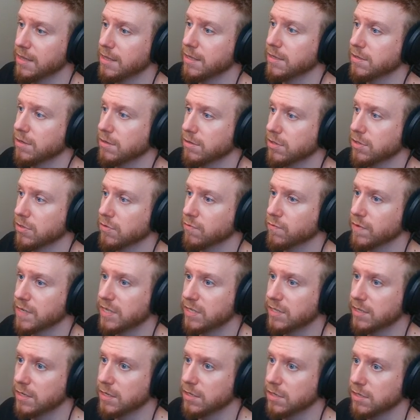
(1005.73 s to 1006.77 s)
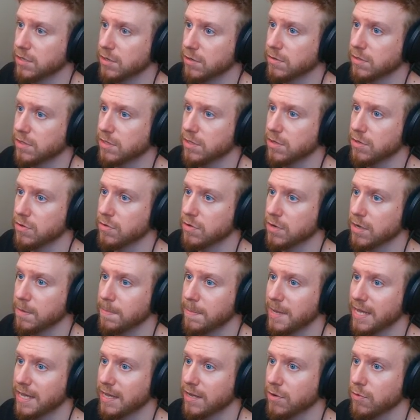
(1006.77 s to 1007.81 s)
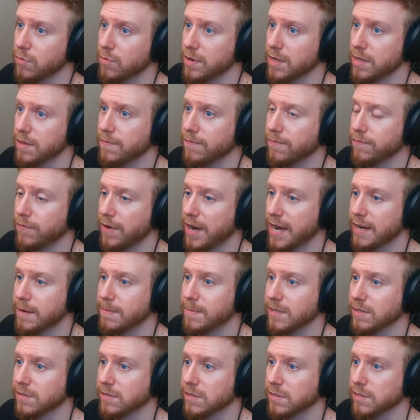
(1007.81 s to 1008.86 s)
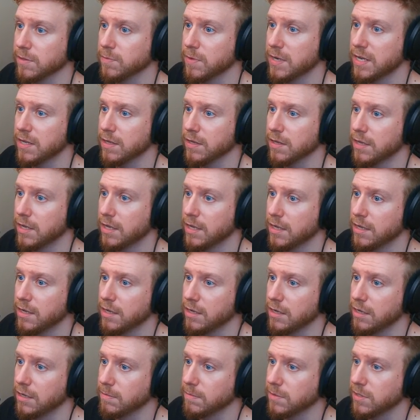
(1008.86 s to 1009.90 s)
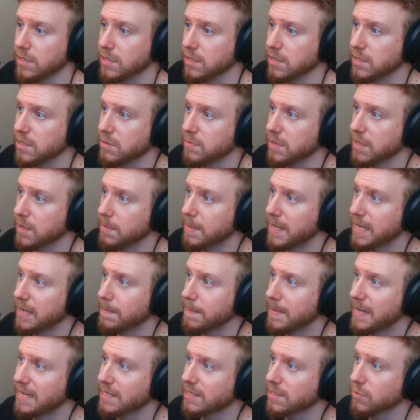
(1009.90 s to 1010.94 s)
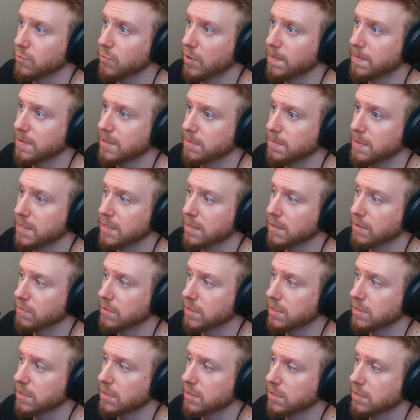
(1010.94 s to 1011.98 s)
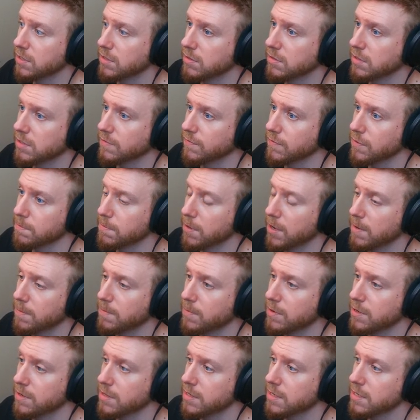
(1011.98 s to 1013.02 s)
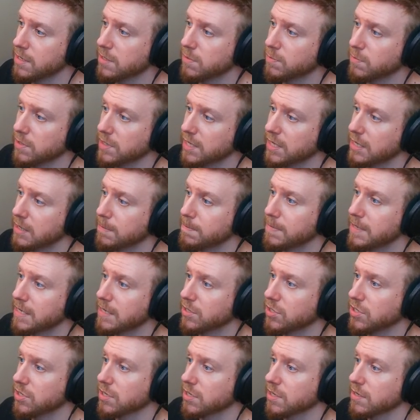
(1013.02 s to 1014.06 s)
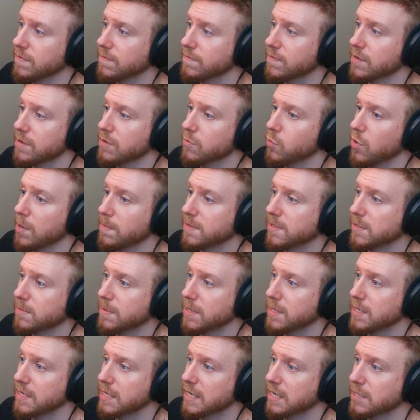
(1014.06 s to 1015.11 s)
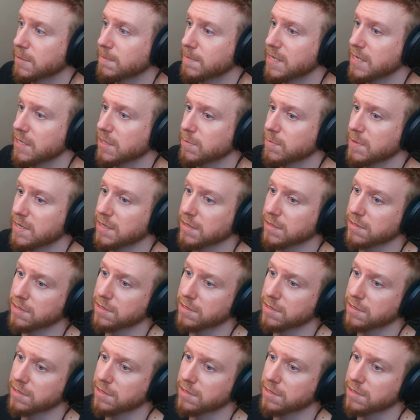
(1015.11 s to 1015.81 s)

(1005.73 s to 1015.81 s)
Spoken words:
There's also research notes that you can make with fragments as well. So you can see we can make master weaponsmithing research notes. If we pop one of these, we'll get a big chunk of weaponsmithing XP as well.